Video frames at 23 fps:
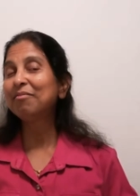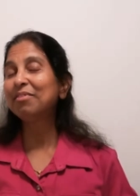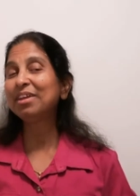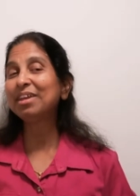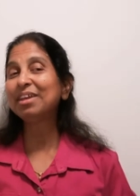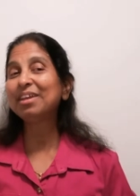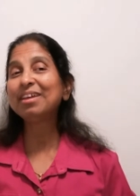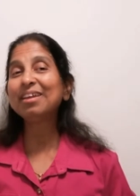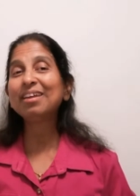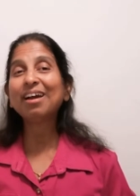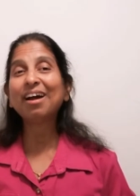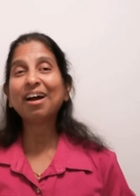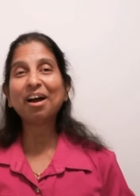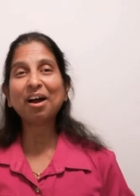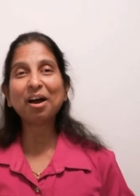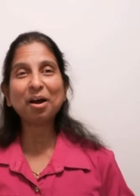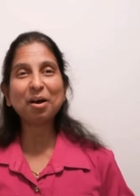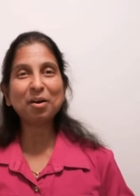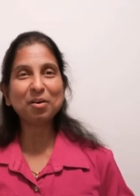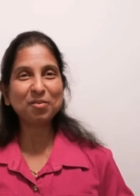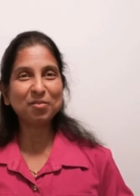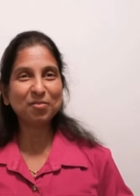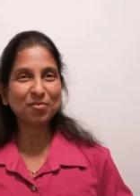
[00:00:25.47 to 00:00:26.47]
We
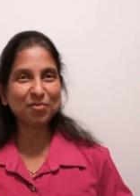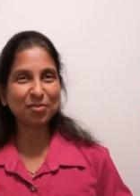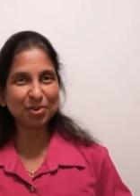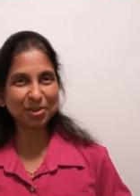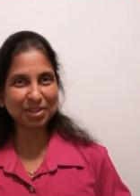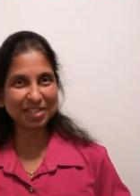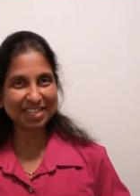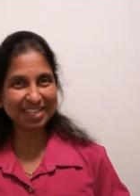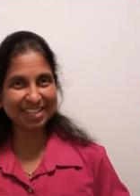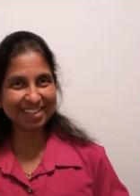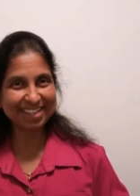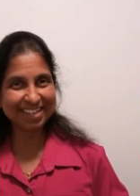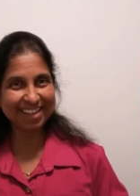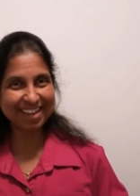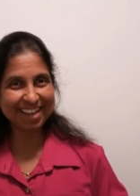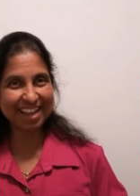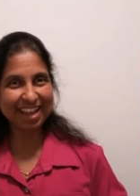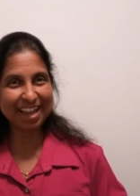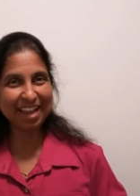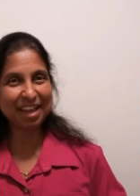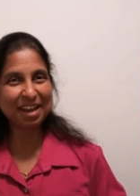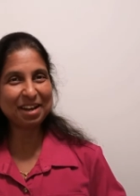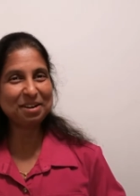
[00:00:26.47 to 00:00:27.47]
are watching
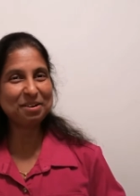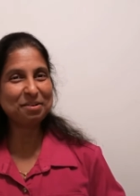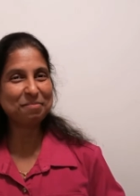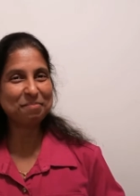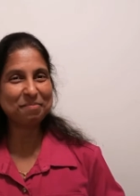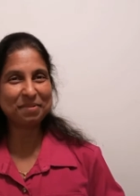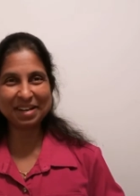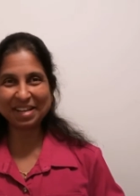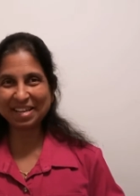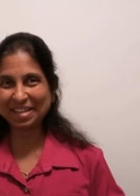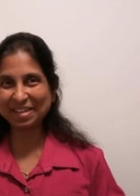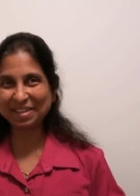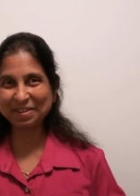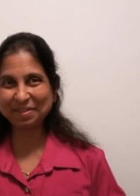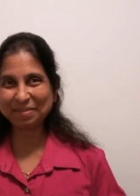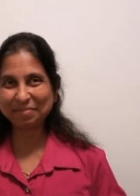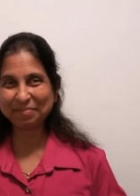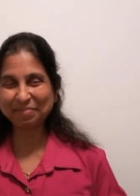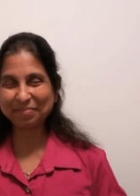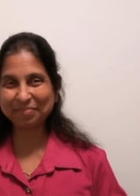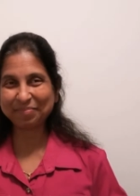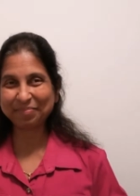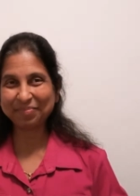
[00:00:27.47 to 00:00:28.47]
and praying.
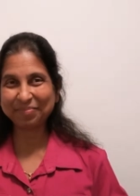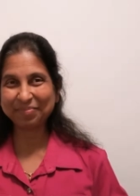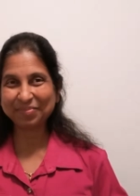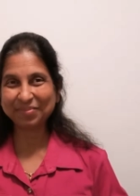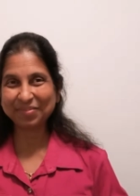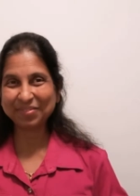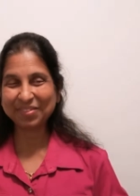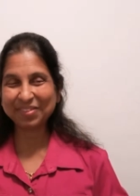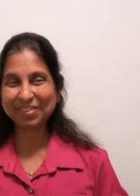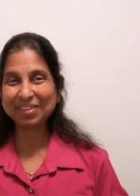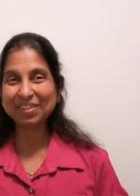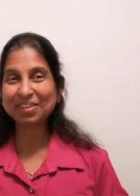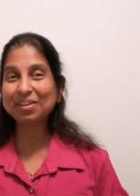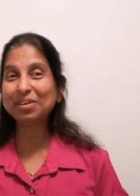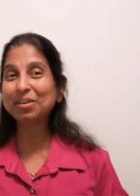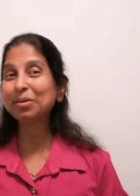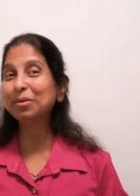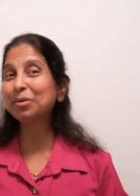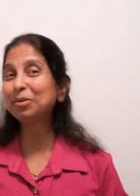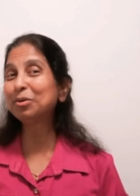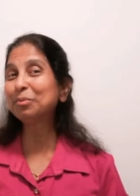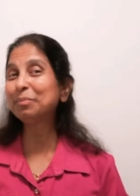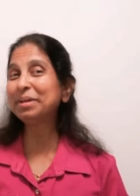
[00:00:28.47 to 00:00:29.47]

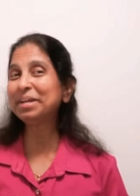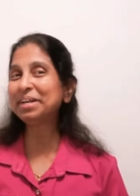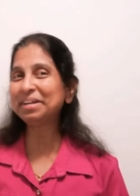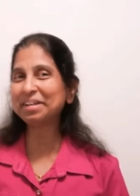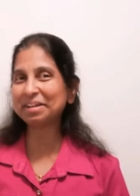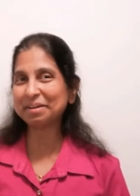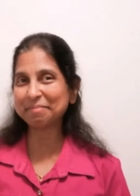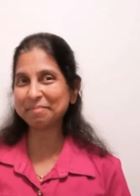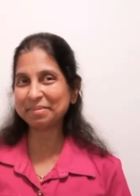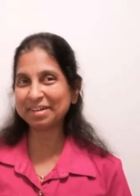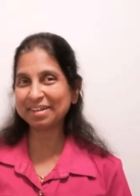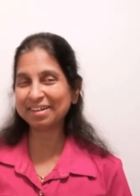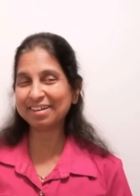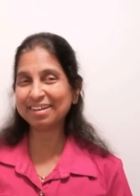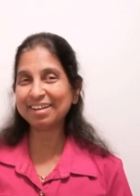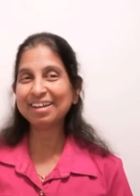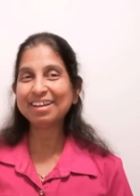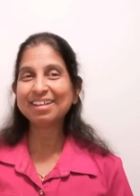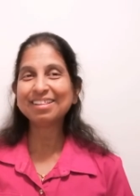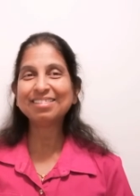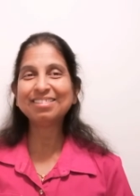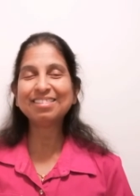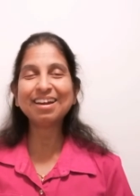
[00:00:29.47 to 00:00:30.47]
Not to be tempted,
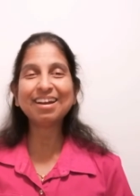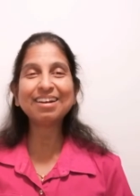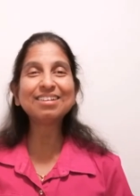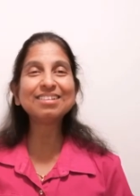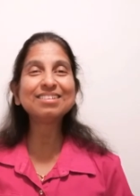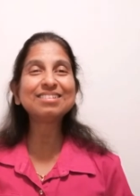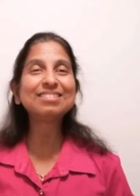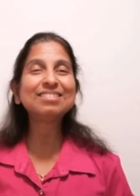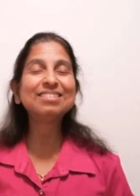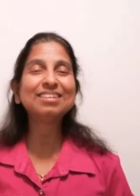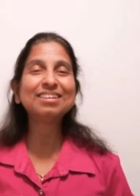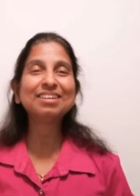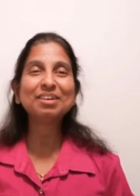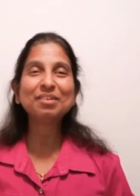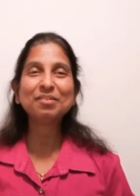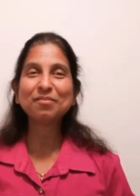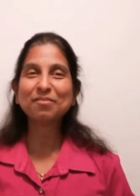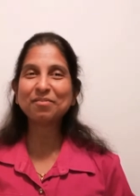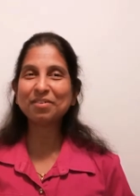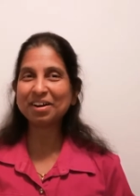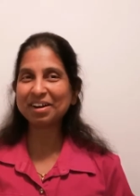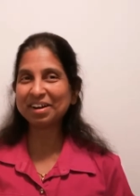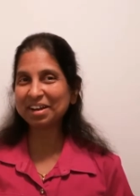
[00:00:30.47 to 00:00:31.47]
that is the
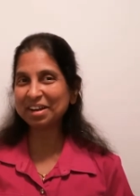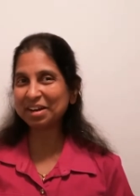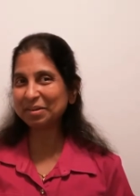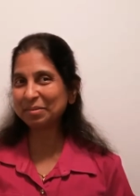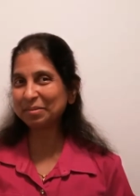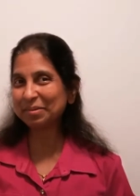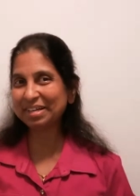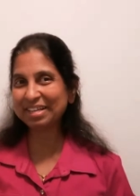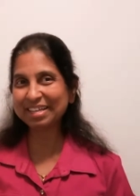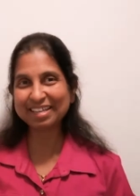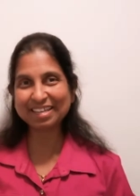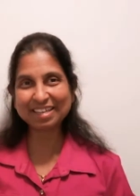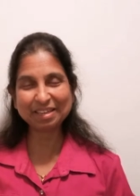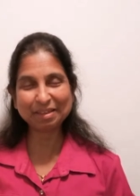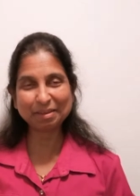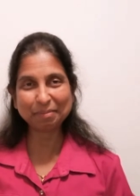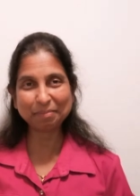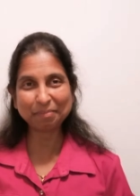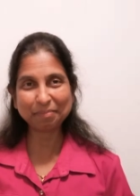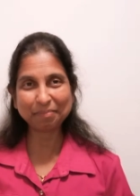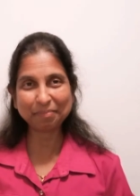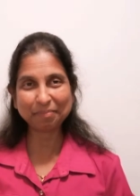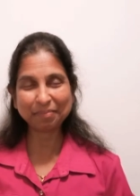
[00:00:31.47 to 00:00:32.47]
one and only
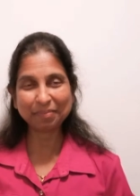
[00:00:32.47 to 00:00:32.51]
key.